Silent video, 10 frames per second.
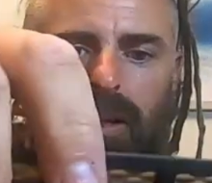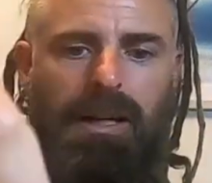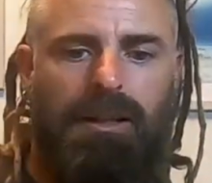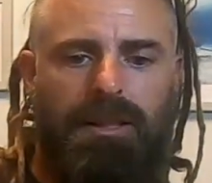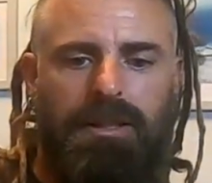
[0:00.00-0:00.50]

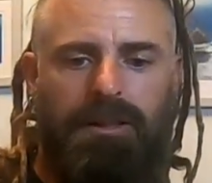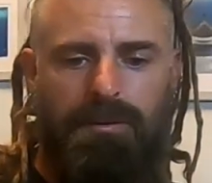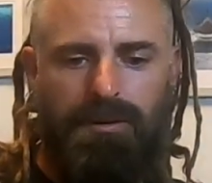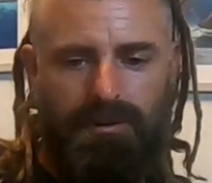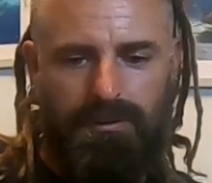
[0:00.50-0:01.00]

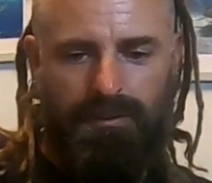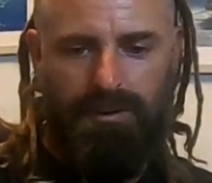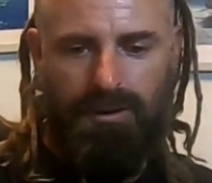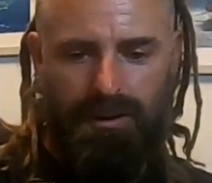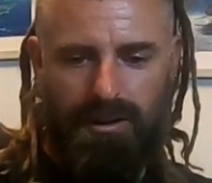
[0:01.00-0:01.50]
Accessible
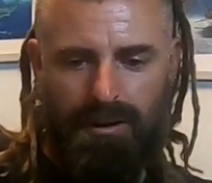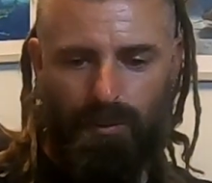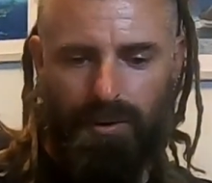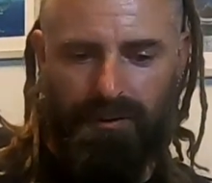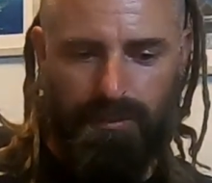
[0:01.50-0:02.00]

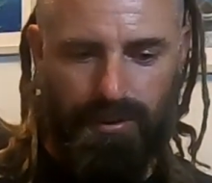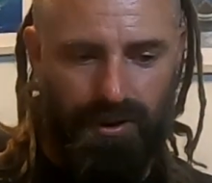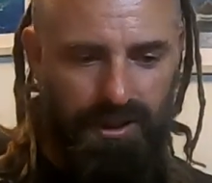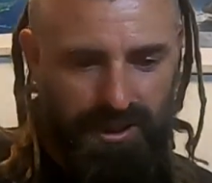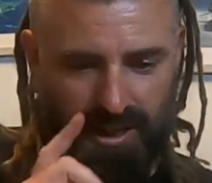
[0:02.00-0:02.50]
with the
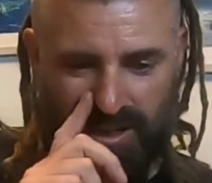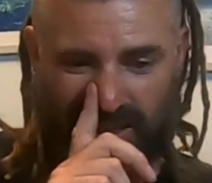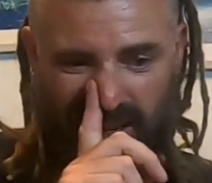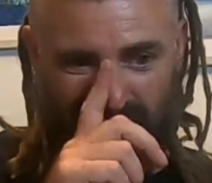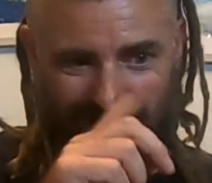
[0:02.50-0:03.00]
body shell
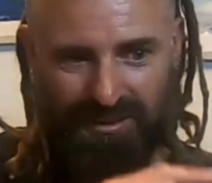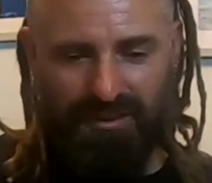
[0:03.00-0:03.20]
again.